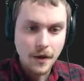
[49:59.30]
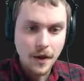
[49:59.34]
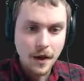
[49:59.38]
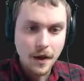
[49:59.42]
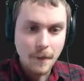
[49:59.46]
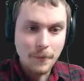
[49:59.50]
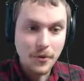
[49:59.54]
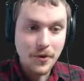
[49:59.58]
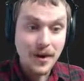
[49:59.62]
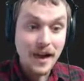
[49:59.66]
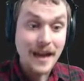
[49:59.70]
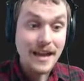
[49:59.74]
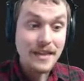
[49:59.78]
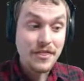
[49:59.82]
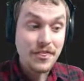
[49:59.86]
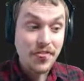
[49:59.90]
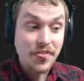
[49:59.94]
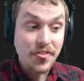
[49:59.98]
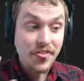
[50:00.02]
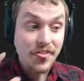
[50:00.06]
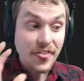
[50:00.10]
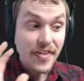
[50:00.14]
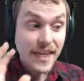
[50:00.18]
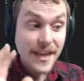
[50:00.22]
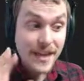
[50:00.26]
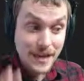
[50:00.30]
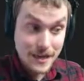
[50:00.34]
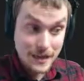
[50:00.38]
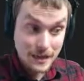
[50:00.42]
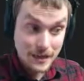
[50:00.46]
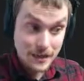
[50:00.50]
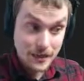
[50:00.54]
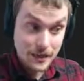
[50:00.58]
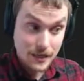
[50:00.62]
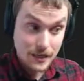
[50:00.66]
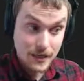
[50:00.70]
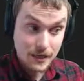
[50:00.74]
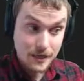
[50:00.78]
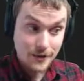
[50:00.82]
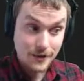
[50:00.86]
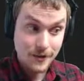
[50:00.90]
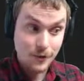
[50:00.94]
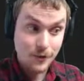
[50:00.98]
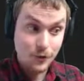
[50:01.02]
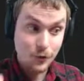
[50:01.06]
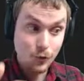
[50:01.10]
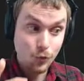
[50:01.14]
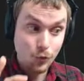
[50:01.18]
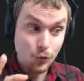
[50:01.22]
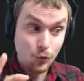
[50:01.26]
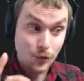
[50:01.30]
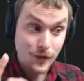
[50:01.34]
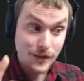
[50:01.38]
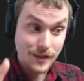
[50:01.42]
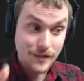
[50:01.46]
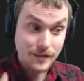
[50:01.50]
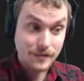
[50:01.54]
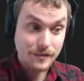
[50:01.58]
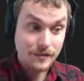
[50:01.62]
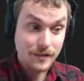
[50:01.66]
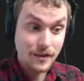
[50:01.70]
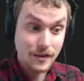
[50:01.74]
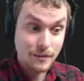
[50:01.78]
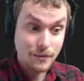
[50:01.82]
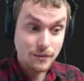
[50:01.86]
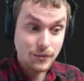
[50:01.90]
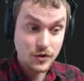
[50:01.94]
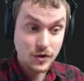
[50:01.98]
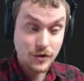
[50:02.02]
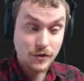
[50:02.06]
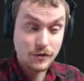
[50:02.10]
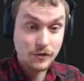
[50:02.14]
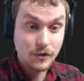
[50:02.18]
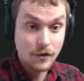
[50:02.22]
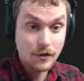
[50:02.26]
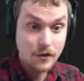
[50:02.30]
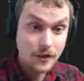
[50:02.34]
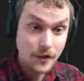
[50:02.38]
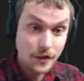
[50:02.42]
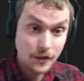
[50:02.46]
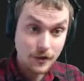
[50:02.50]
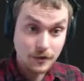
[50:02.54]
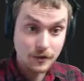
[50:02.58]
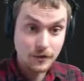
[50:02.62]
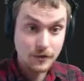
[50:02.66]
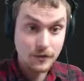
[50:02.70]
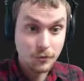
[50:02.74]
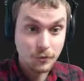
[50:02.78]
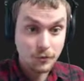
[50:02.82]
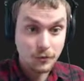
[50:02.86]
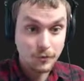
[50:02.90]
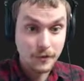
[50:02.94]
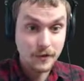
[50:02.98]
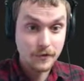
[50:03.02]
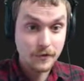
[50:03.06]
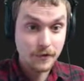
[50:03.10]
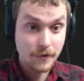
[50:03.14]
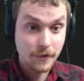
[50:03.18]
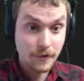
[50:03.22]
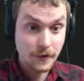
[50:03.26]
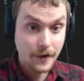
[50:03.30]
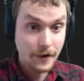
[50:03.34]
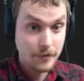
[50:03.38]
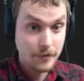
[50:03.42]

but I think we can send him JSON data since we're specifying an